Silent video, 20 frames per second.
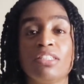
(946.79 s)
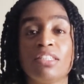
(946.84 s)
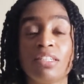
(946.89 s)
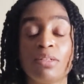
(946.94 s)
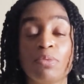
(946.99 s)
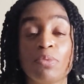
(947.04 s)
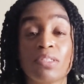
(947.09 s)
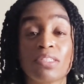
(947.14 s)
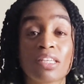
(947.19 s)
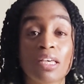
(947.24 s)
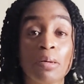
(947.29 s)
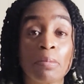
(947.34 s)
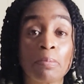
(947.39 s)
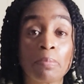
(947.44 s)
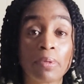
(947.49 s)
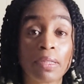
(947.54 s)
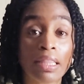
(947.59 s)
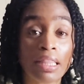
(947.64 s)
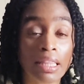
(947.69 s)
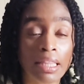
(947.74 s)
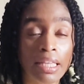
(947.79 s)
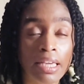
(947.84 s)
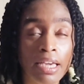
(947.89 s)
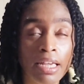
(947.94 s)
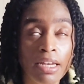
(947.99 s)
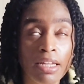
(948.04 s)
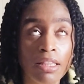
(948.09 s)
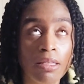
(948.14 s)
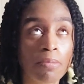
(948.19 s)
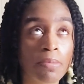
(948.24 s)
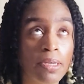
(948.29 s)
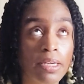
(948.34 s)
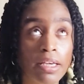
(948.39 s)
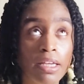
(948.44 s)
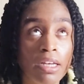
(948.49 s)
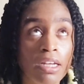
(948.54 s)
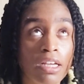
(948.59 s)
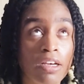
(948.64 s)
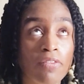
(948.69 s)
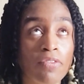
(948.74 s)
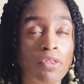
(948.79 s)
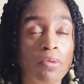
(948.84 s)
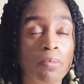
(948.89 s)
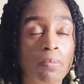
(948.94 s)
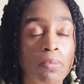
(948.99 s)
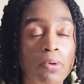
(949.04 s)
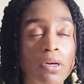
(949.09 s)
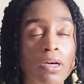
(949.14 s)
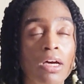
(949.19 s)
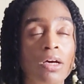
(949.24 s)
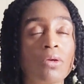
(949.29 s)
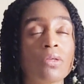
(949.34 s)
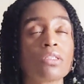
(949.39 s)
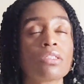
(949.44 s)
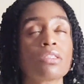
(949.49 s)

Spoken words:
did was complain in the beginning of the book. I was